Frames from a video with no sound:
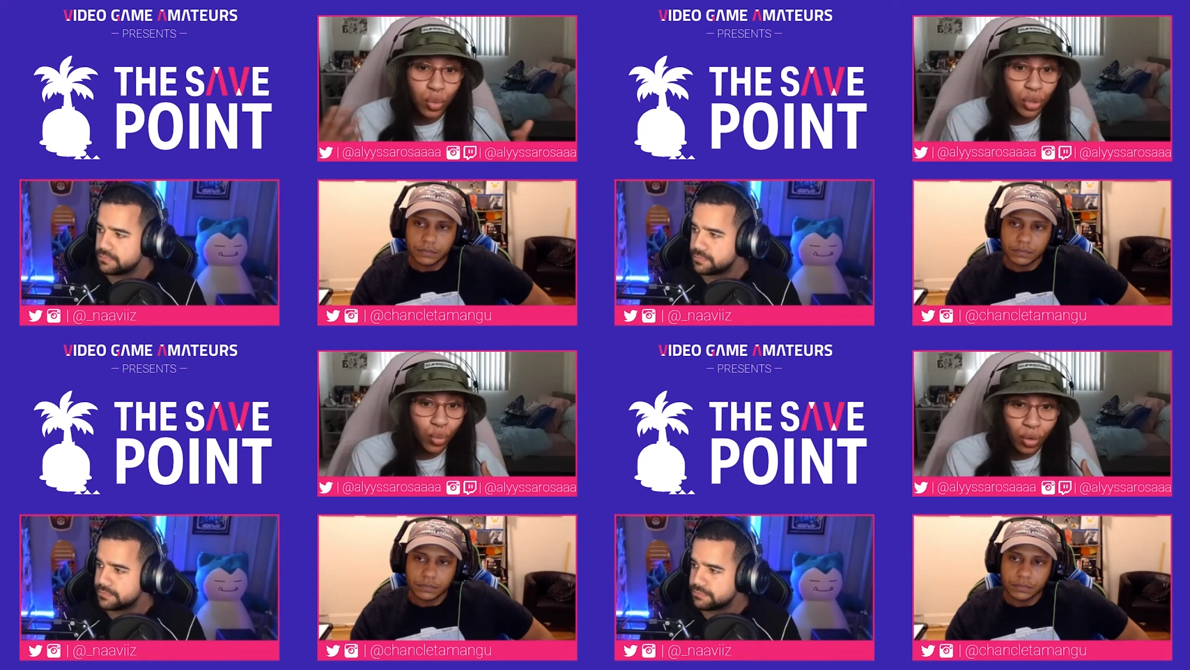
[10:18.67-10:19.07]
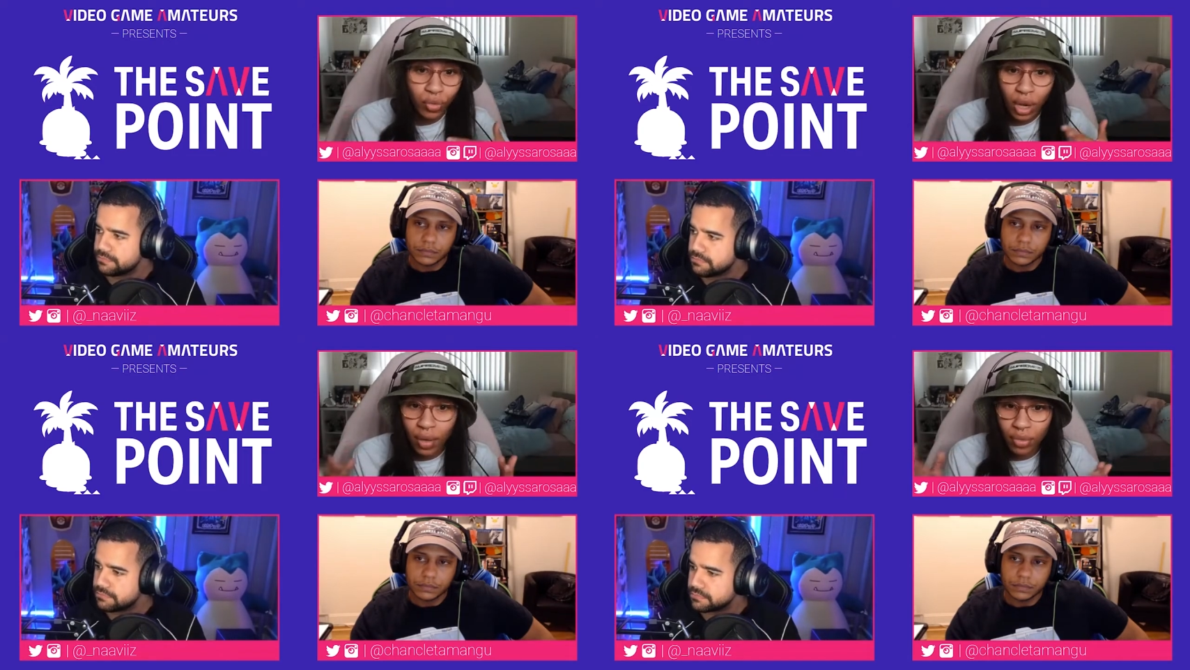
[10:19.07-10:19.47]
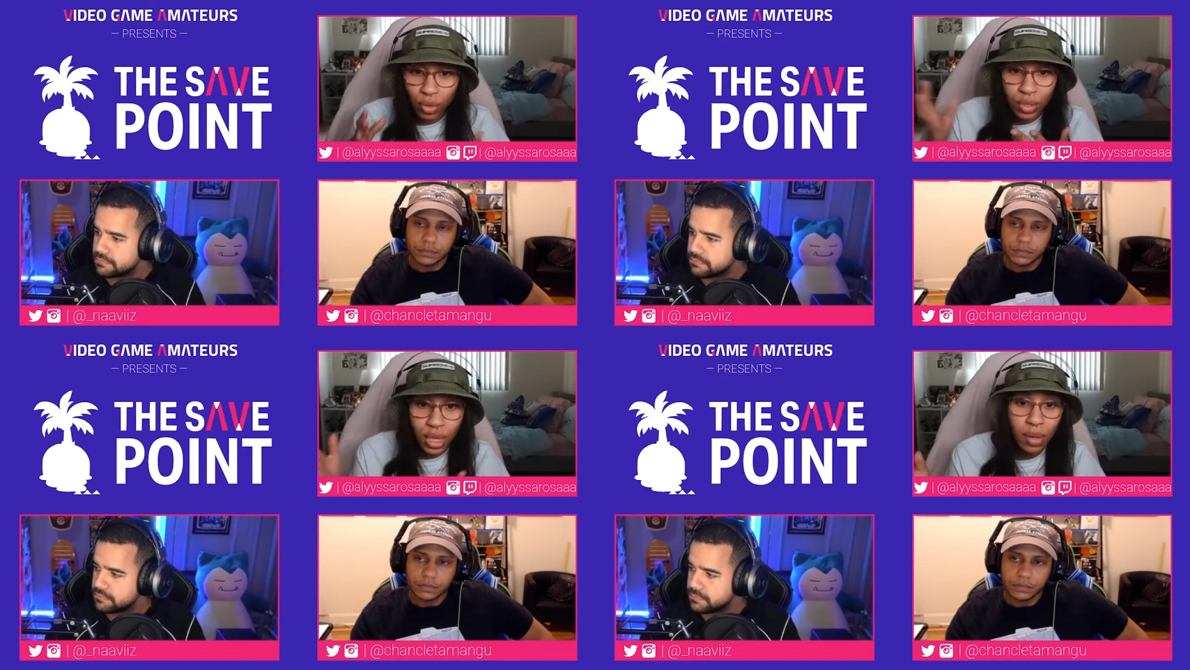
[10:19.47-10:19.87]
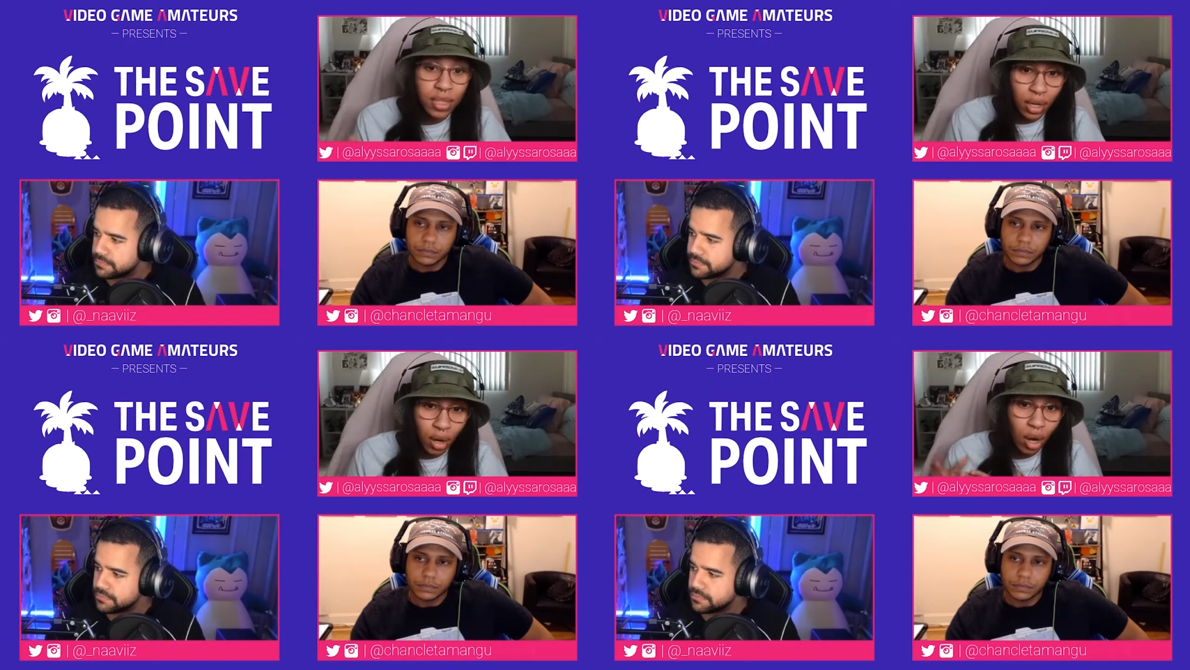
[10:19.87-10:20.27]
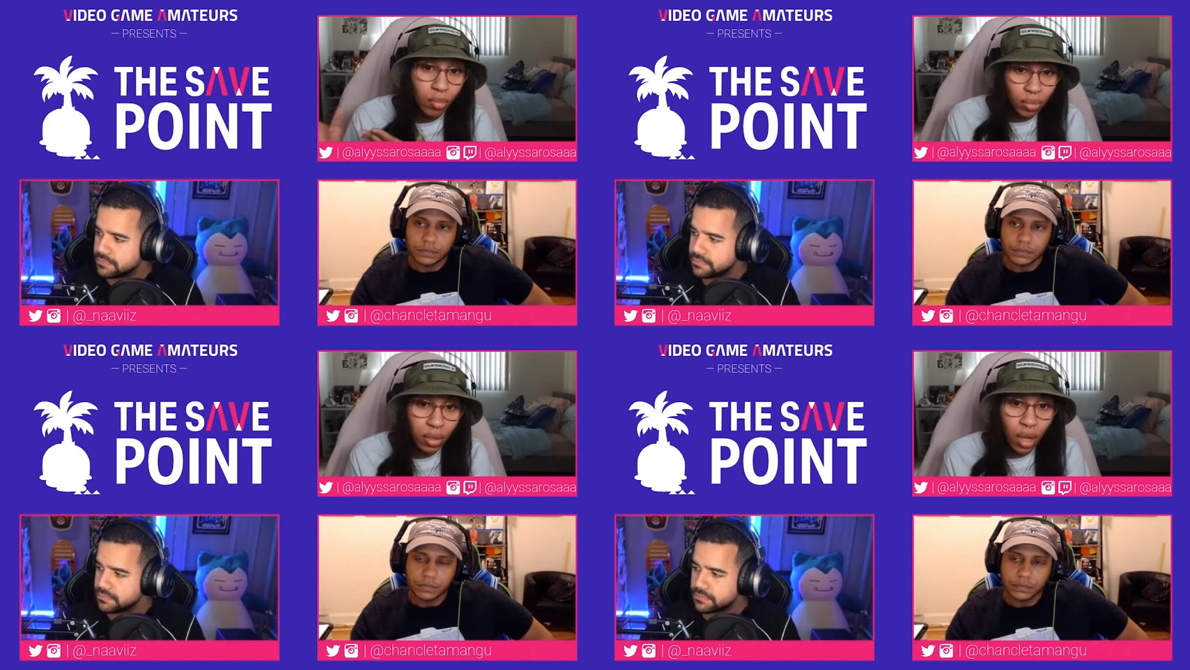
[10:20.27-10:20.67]
Speaker 1: World of Warcraft, those games that are
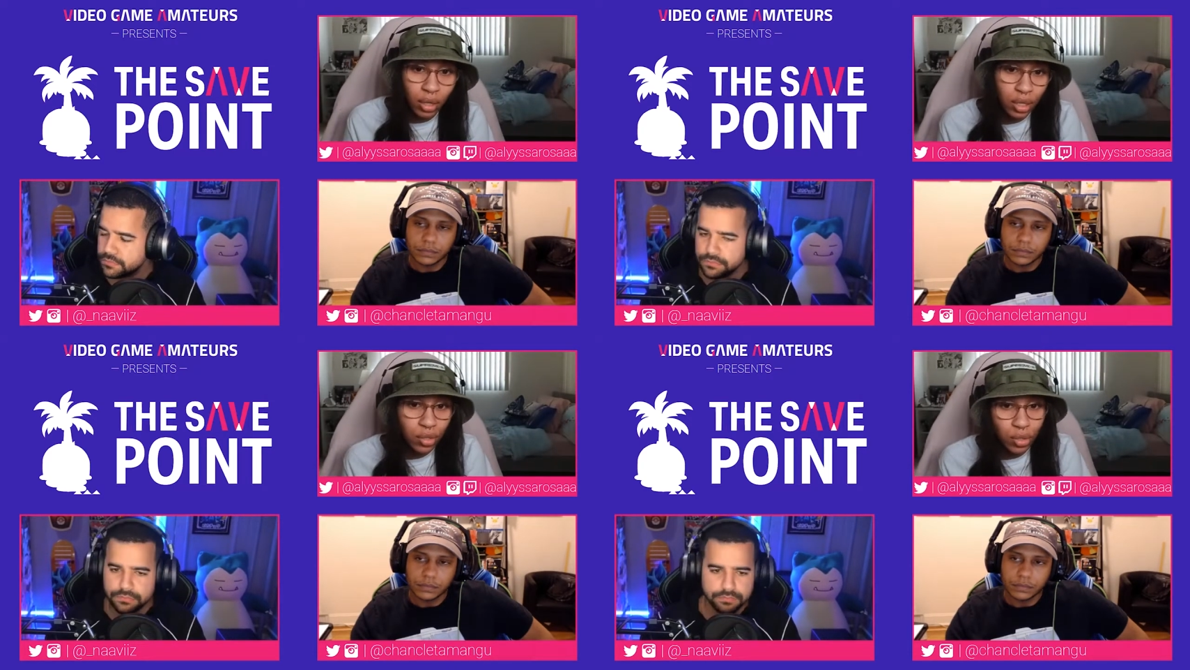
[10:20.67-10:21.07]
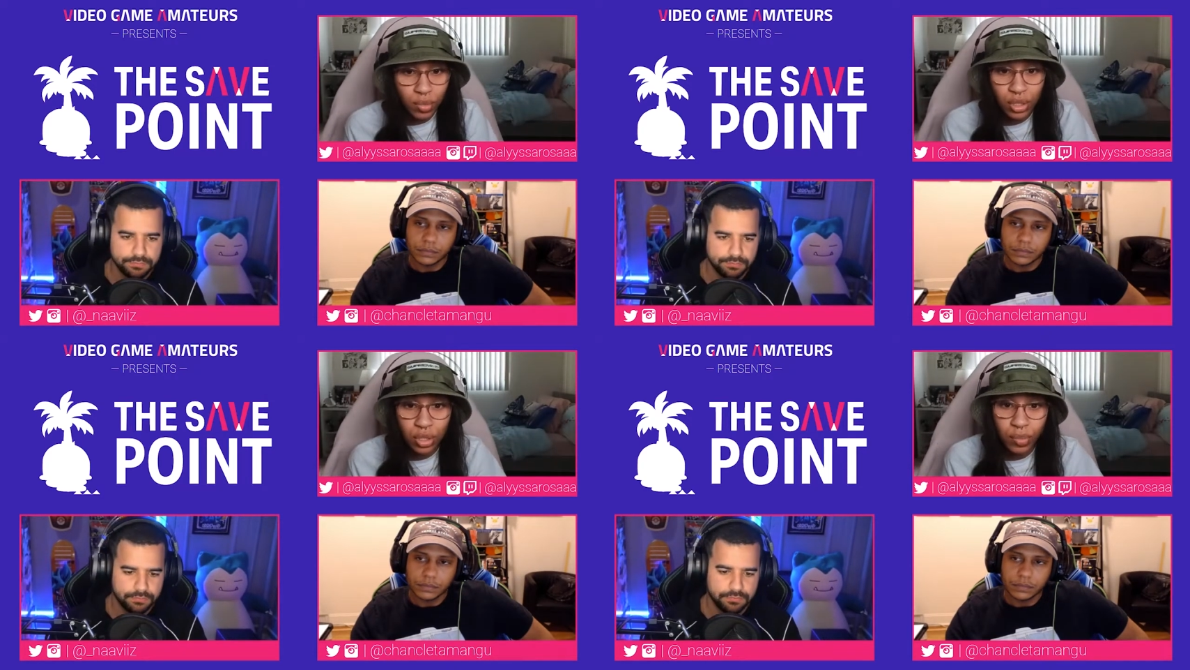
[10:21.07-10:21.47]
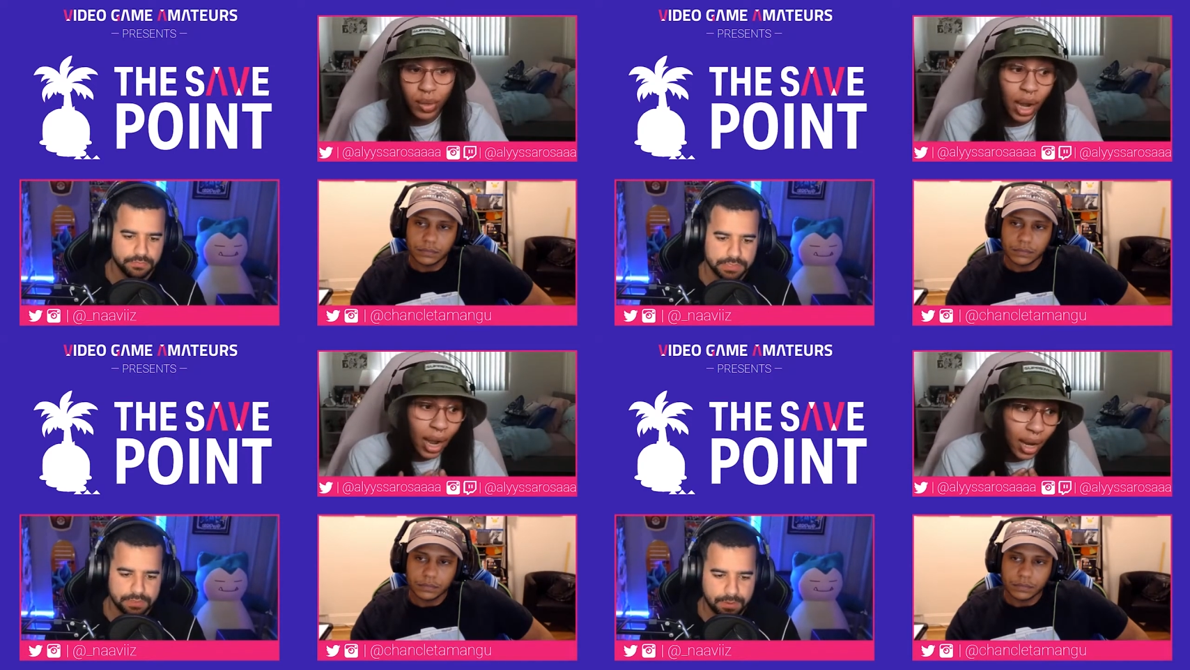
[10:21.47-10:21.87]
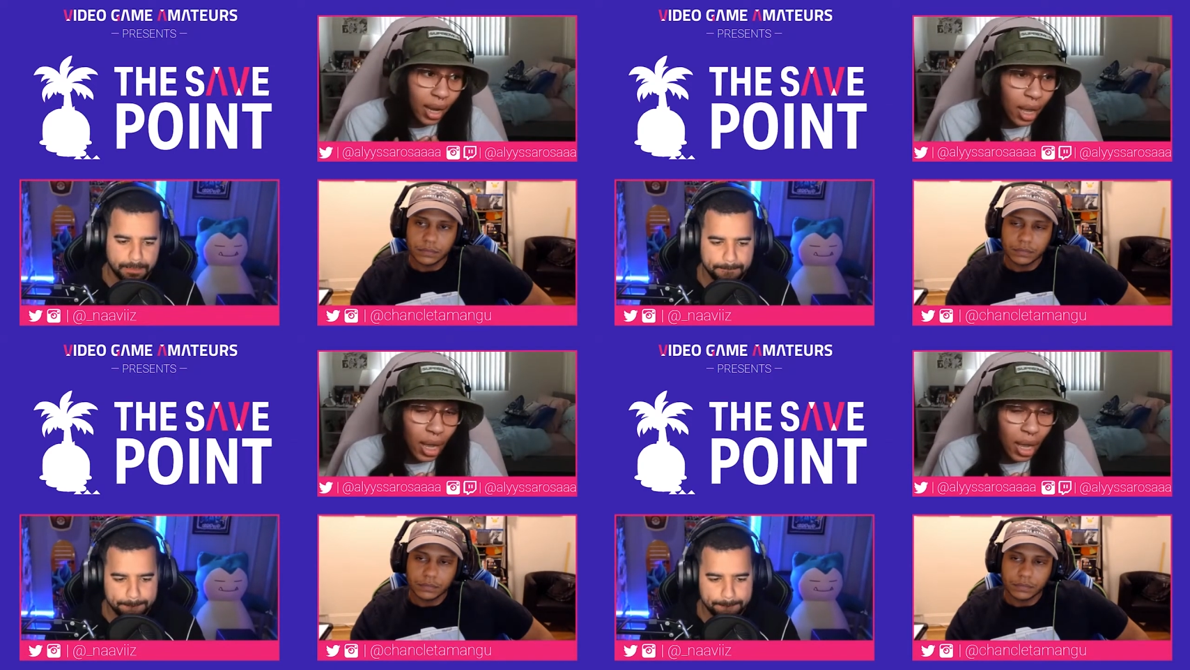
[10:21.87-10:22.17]
belonging to Blizzard. But I,